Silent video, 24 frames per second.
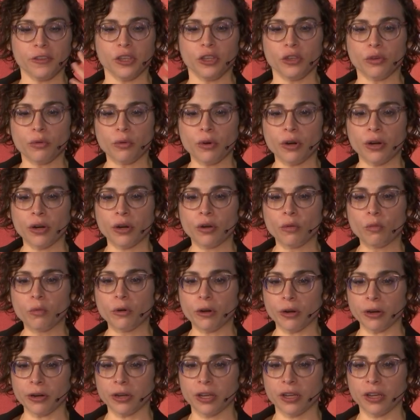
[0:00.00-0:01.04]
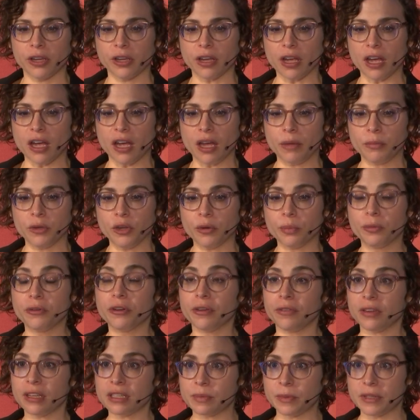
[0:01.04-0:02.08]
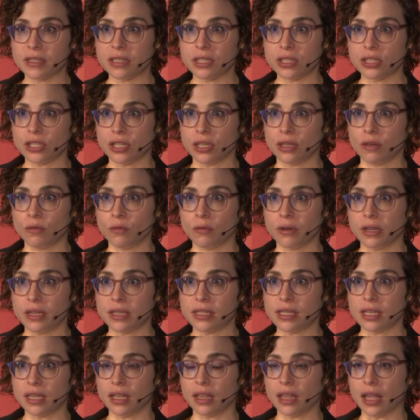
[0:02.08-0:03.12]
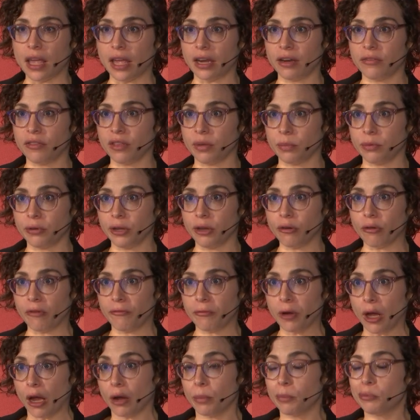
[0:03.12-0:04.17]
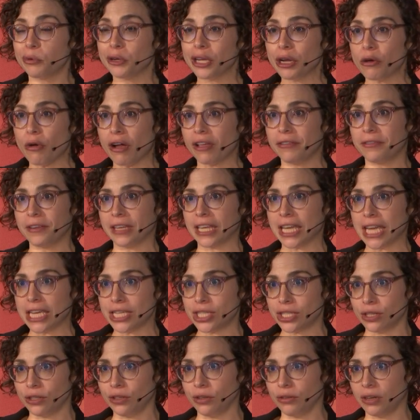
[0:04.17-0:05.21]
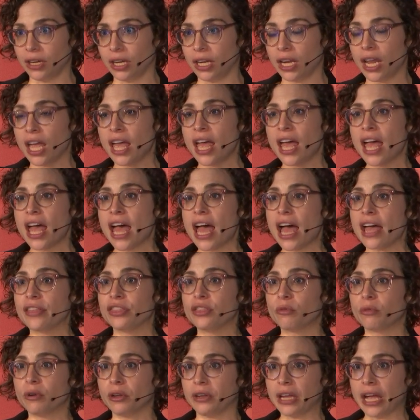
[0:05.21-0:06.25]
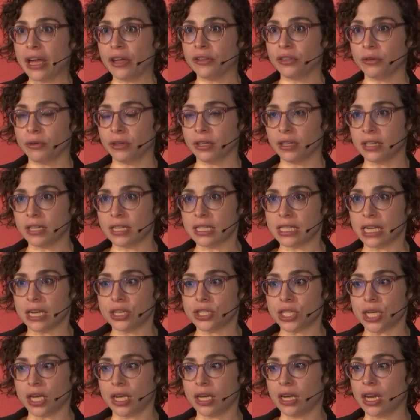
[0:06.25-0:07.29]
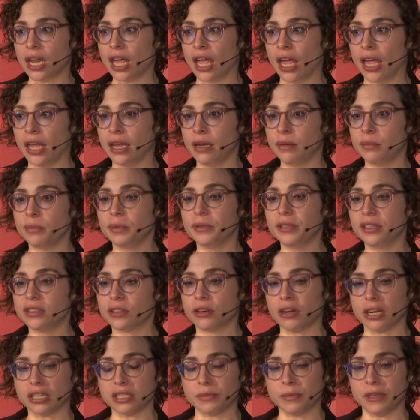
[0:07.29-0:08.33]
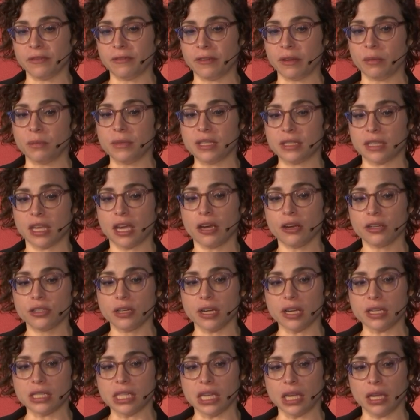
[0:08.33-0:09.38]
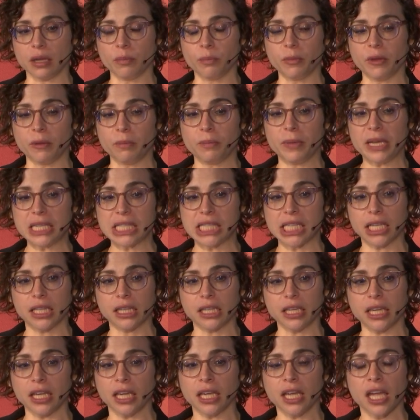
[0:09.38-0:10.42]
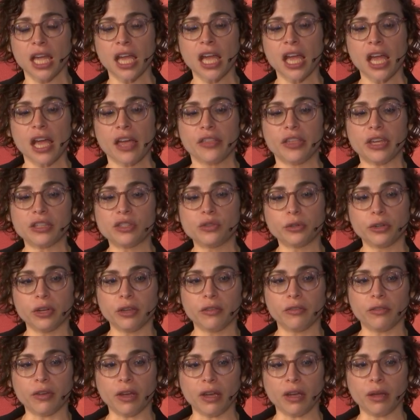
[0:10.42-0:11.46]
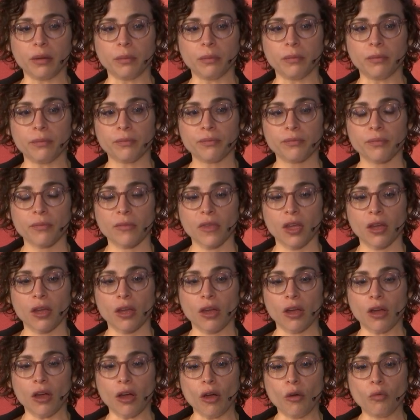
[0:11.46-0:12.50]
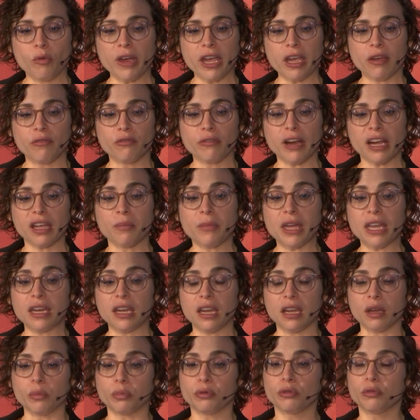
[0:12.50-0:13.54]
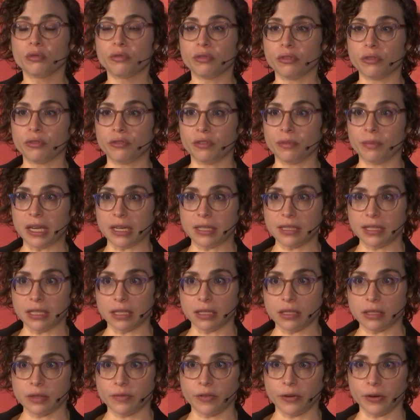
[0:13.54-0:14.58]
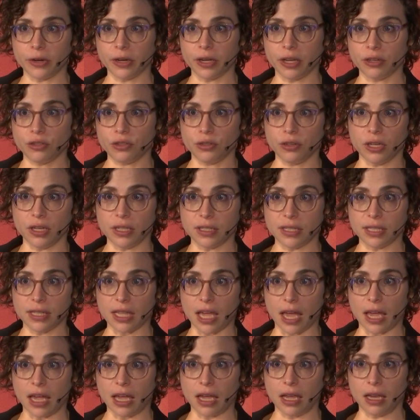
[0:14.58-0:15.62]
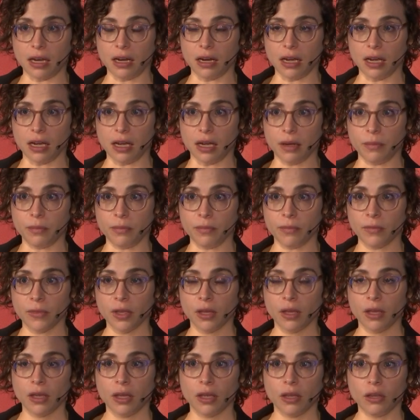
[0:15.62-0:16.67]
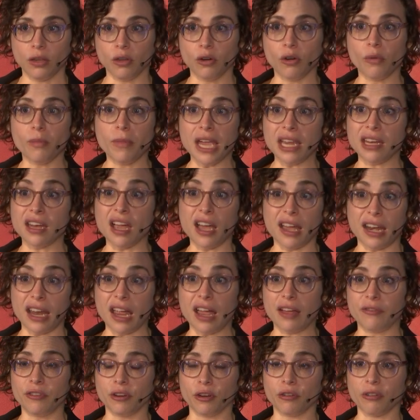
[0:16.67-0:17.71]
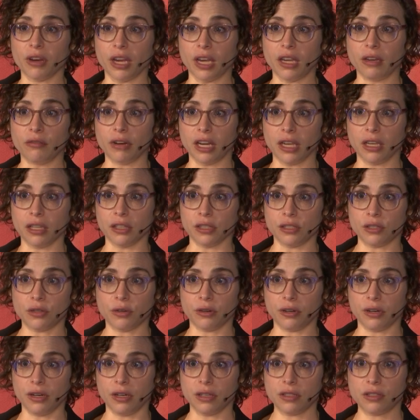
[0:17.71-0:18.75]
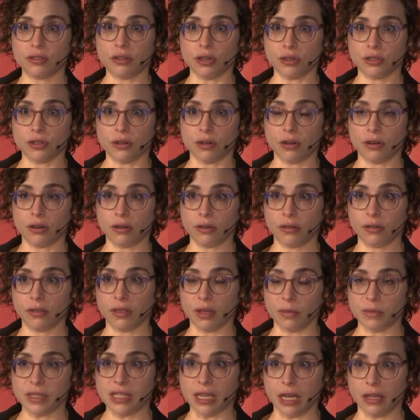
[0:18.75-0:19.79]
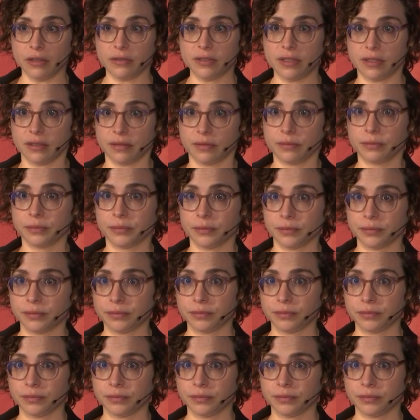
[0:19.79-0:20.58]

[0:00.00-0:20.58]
if your work, your previous position was head of the pre-qualification unit at the World Health Organization, and please correct me if I'm mischaracterizing, but basically that's sort of a way of recommending approval for medicines for countries that may not have a great regulatory structure themselves.